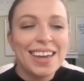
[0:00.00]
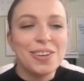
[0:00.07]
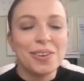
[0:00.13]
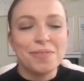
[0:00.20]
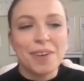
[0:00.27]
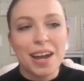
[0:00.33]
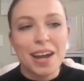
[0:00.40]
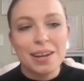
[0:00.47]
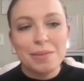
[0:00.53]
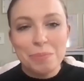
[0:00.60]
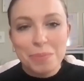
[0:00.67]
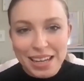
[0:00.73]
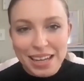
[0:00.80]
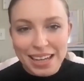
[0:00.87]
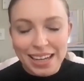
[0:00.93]
you can find
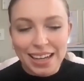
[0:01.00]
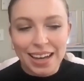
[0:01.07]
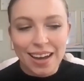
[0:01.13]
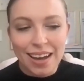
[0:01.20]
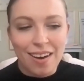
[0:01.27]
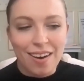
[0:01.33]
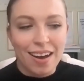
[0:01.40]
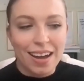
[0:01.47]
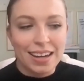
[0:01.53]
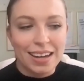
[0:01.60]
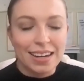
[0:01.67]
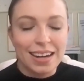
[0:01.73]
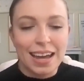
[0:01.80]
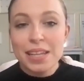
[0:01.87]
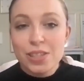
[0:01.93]
me
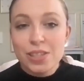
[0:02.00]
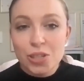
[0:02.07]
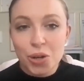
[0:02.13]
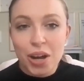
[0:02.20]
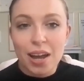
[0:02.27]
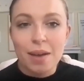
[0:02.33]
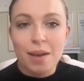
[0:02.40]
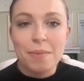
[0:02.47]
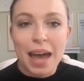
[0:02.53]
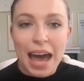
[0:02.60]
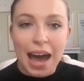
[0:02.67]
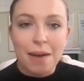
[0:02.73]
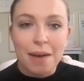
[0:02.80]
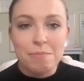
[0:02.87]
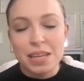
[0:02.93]
on Instagram
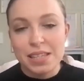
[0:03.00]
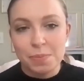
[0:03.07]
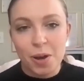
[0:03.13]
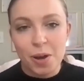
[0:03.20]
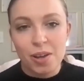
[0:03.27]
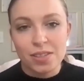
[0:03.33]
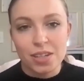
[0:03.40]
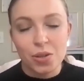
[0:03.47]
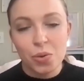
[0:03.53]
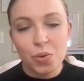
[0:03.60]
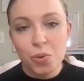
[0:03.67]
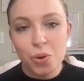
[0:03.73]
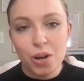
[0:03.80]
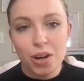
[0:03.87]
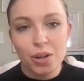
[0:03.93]
at
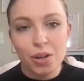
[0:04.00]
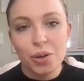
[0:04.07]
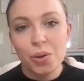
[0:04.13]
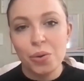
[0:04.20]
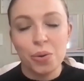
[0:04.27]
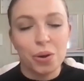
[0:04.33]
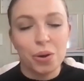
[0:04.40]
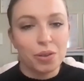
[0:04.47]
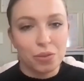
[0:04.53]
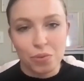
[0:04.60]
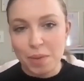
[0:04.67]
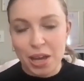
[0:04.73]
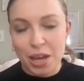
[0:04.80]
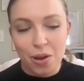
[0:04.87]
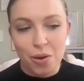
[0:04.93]
missboston.org or
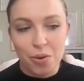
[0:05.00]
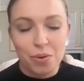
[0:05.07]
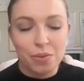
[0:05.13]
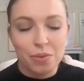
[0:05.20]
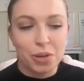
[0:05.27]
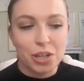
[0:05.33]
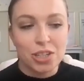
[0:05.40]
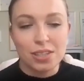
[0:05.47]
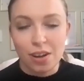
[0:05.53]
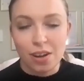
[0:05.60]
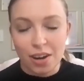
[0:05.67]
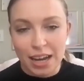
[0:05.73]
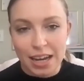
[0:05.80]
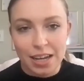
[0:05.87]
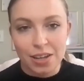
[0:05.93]
through my own, which is
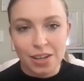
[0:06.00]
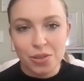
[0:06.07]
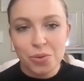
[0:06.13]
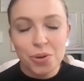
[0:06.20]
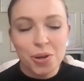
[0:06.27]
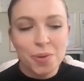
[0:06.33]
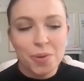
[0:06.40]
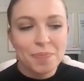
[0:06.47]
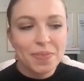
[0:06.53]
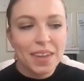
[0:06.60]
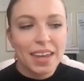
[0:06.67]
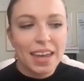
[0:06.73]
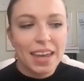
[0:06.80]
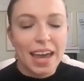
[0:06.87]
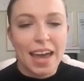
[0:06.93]
Arcadia Ewell.
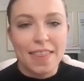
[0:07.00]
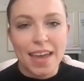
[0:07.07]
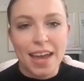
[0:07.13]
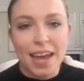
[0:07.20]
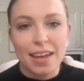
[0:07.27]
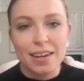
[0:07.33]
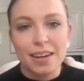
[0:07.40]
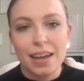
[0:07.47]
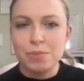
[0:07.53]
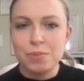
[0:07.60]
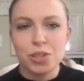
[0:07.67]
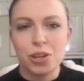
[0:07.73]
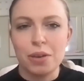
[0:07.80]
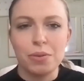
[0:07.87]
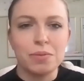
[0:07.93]
And then I'm
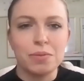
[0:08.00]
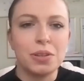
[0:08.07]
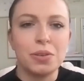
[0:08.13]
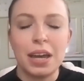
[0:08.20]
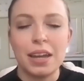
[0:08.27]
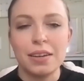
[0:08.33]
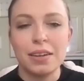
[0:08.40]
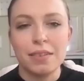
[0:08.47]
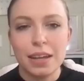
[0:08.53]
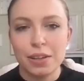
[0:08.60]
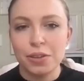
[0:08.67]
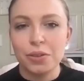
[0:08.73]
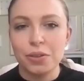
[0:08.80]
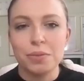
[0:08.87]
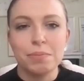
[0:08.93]
sure you can
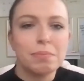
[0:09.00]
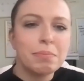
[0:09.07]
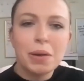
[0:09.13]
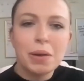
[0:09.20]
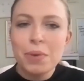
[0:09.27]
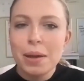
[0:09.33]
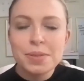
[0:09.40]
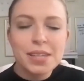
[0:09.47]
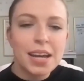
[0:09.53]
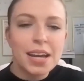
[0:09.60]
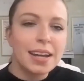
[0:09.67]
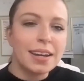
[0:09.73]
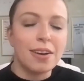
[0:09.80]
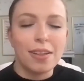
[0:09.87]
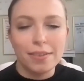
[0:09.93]
include my
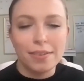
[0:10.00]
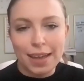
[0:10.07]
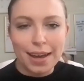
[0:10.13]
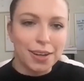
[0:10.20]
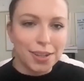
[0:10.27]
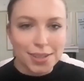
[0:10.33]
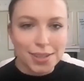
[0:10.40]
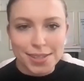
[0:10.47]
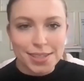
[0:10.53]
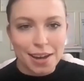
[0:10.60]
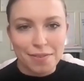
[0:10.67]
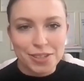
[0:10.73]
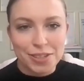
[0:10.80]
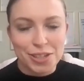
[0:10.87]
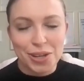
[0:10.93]
website and all of that good
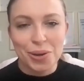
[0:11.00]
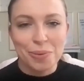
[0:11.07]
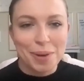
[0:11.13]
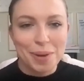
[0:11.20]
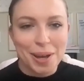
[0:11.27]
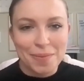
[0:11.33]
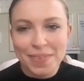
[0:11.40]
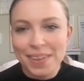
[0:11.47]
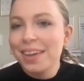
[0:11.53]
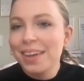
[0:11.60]
stuff too. But